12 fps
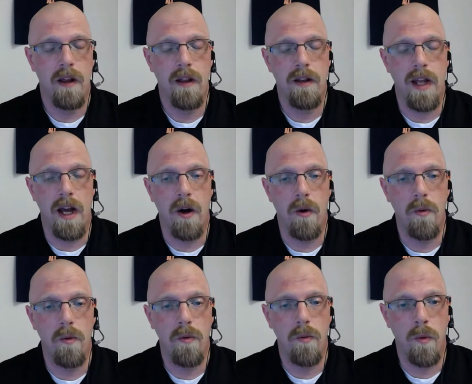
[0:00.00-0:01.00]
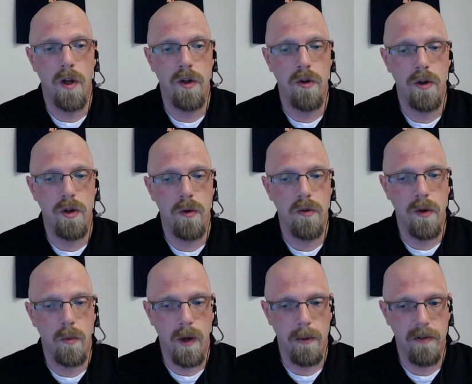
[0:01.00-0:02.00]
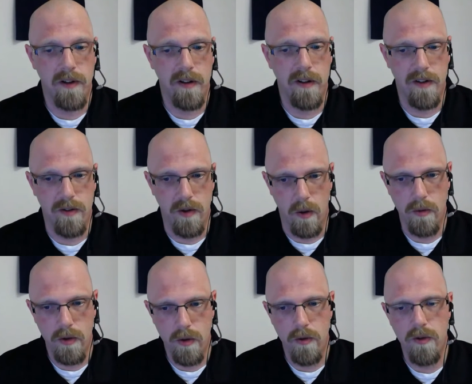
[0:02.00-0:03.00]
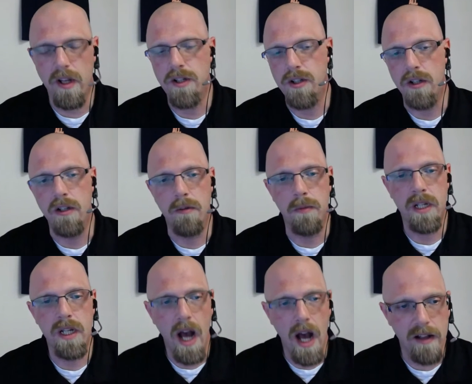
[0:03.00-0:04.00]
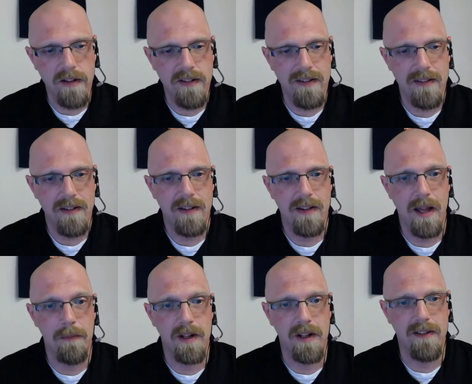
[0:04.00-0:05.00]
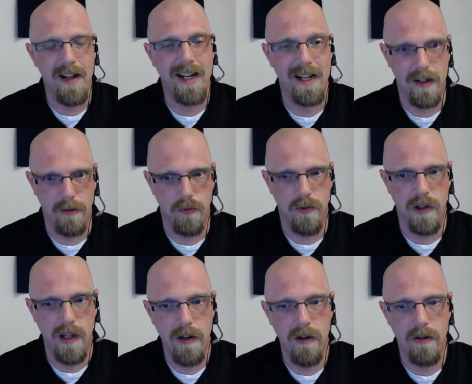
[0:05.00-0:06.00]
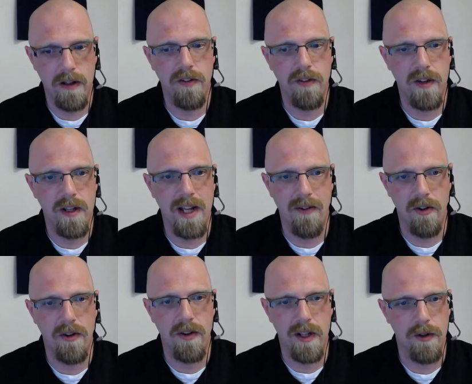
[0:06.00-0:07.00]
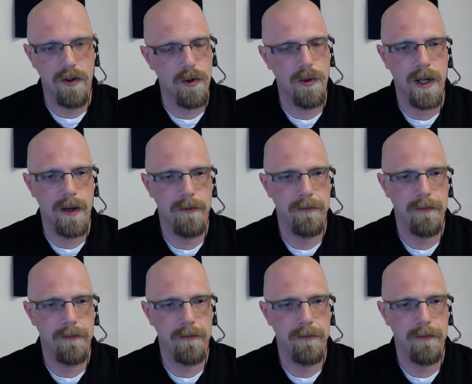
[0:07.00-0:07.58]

Now, when you're using websites that don't use HTTPS, that means I can literally see everything you're doing.